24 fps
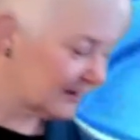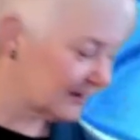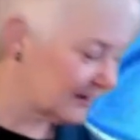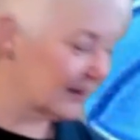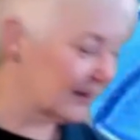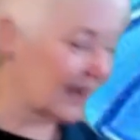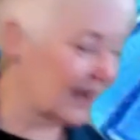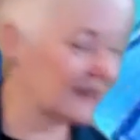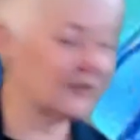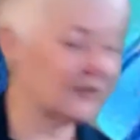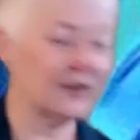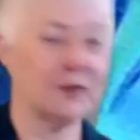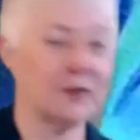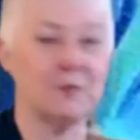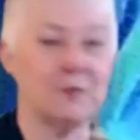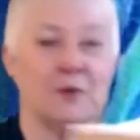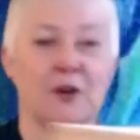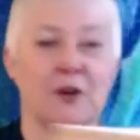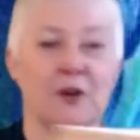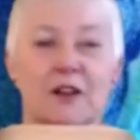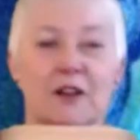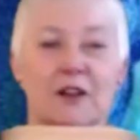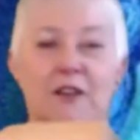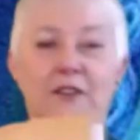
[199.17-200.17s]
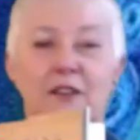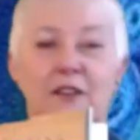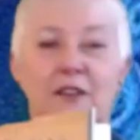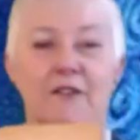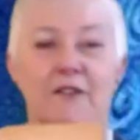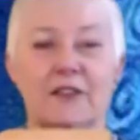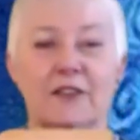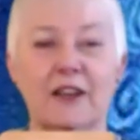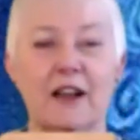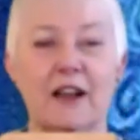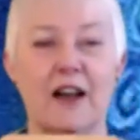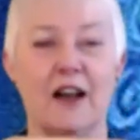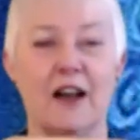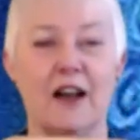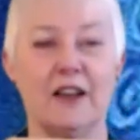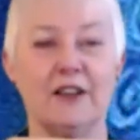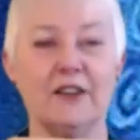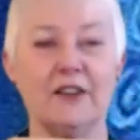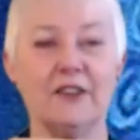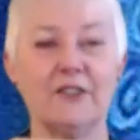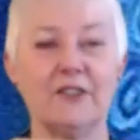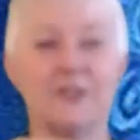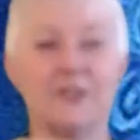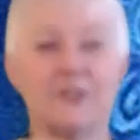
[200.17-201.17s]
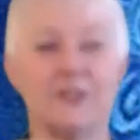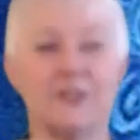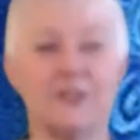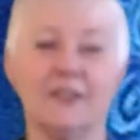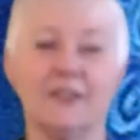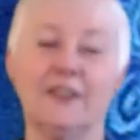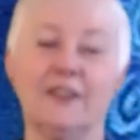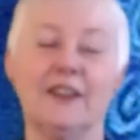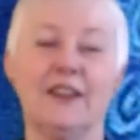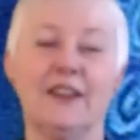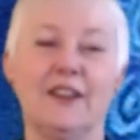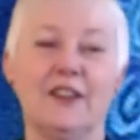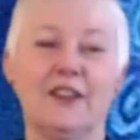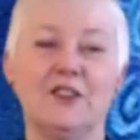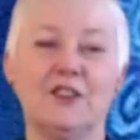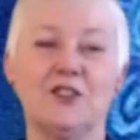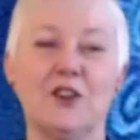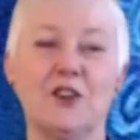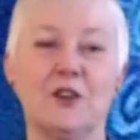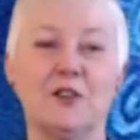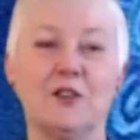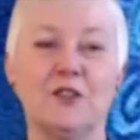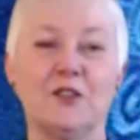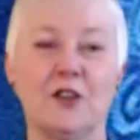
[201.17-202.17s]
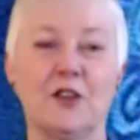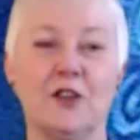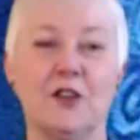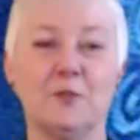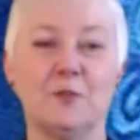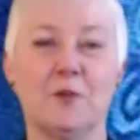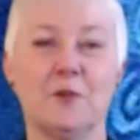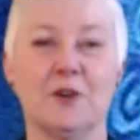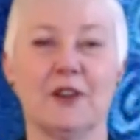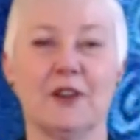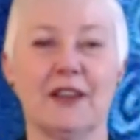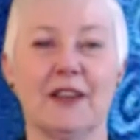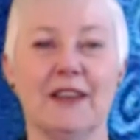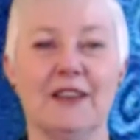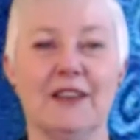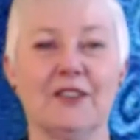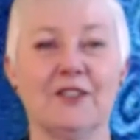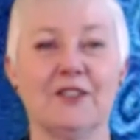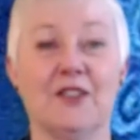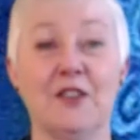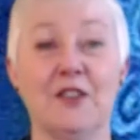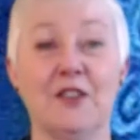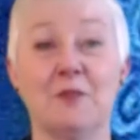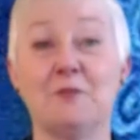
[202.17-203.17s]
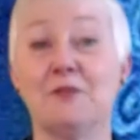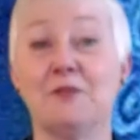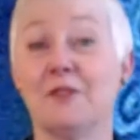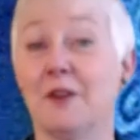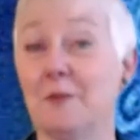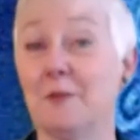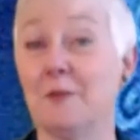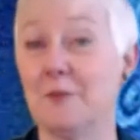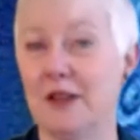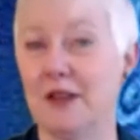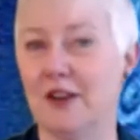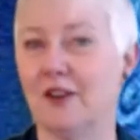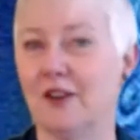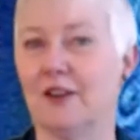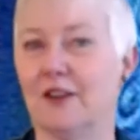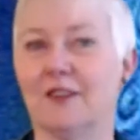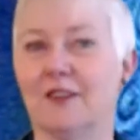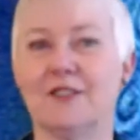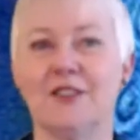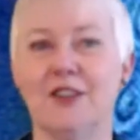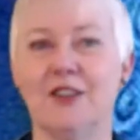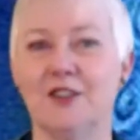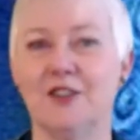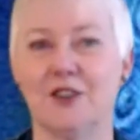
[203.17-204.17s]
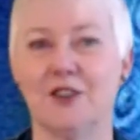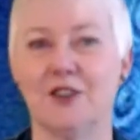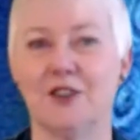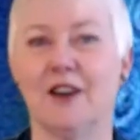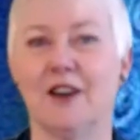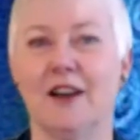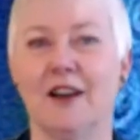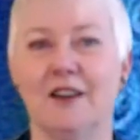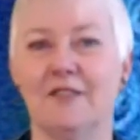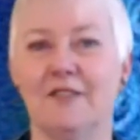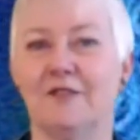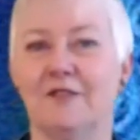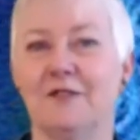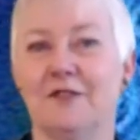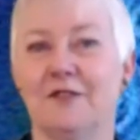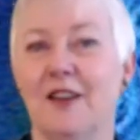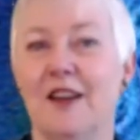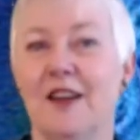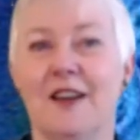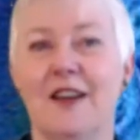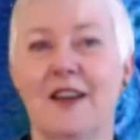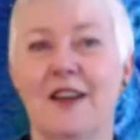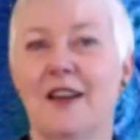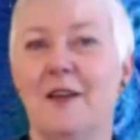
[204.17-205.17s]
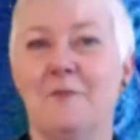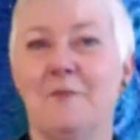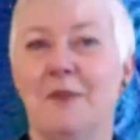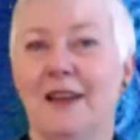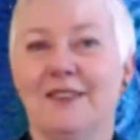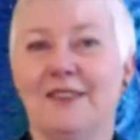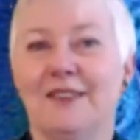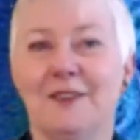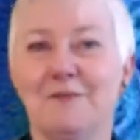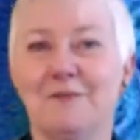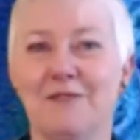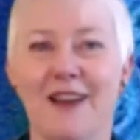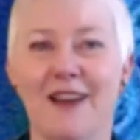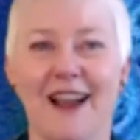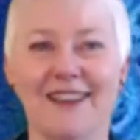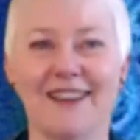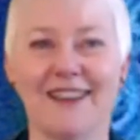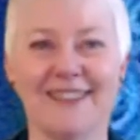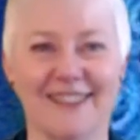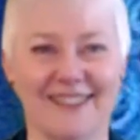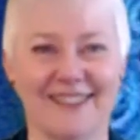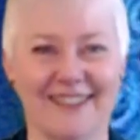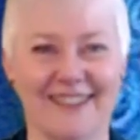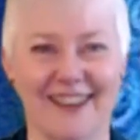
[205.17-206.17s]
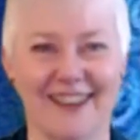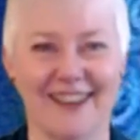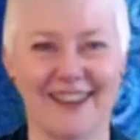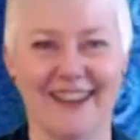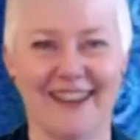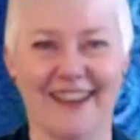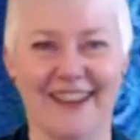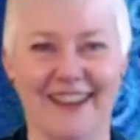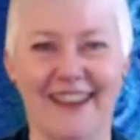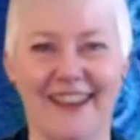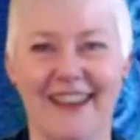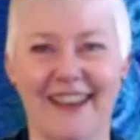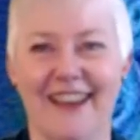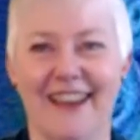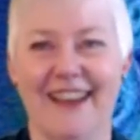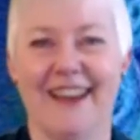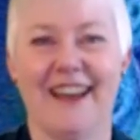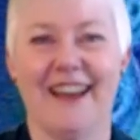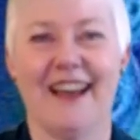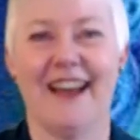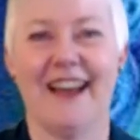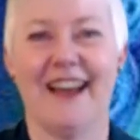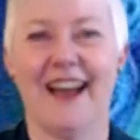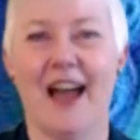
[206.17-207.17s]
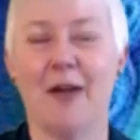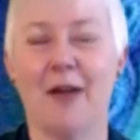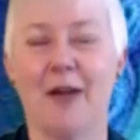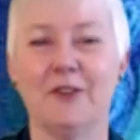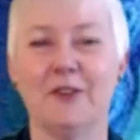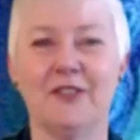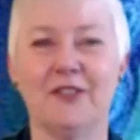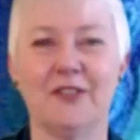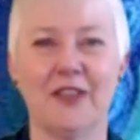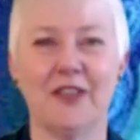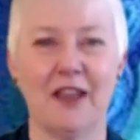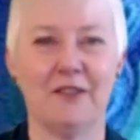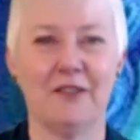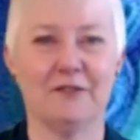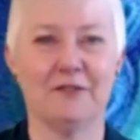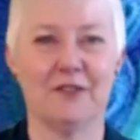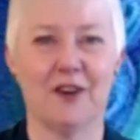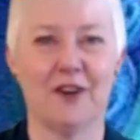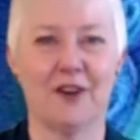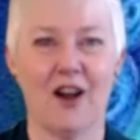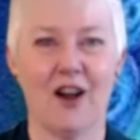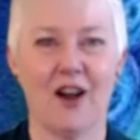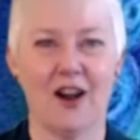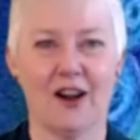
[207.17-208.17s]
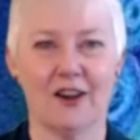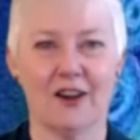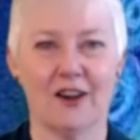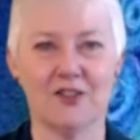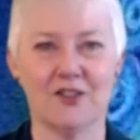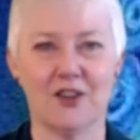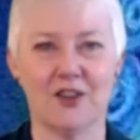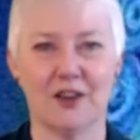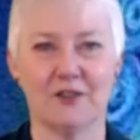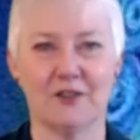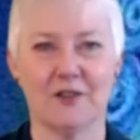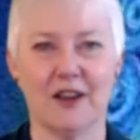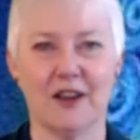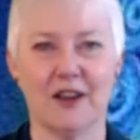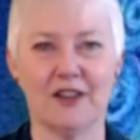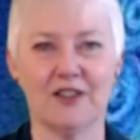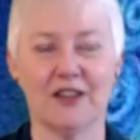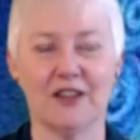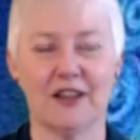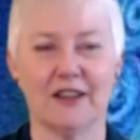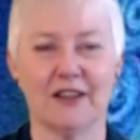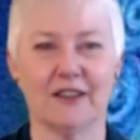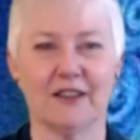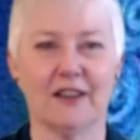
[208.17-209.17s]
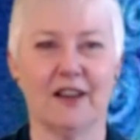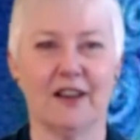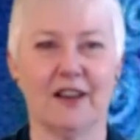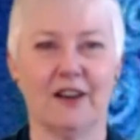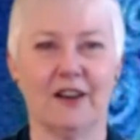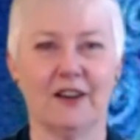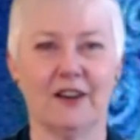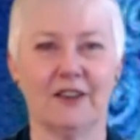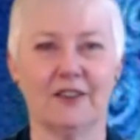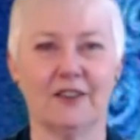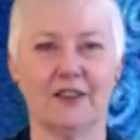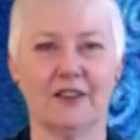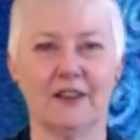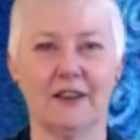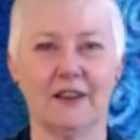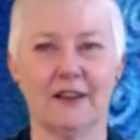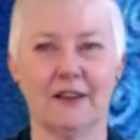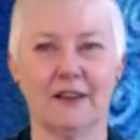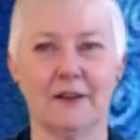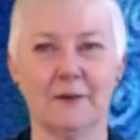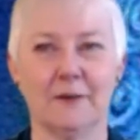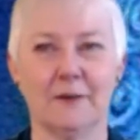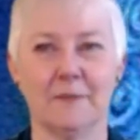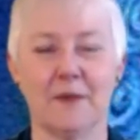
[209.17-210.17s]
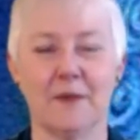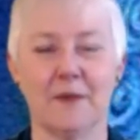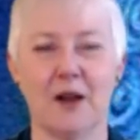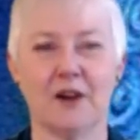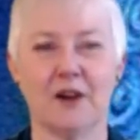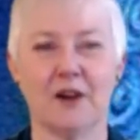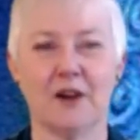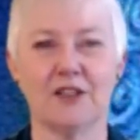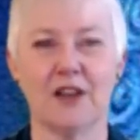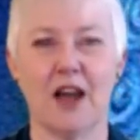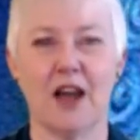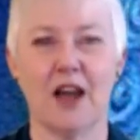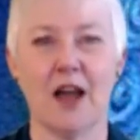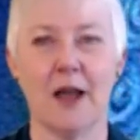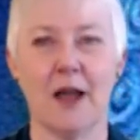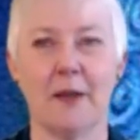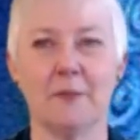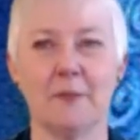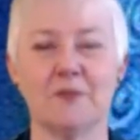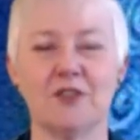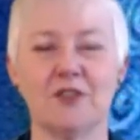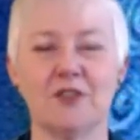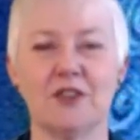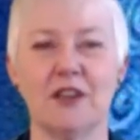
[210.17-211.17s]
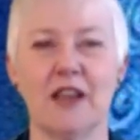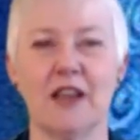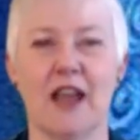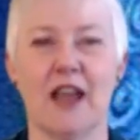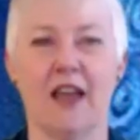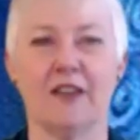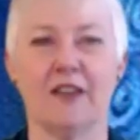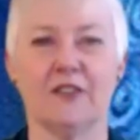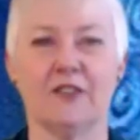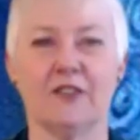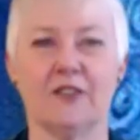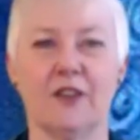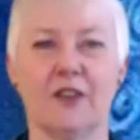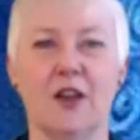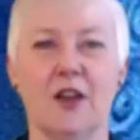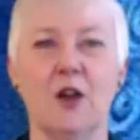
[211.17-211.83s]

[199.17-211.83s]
classic book, Loving Kindness. Sharon Salzberg is the premier teacher of metta practice, I would say, for our generation, our time. She has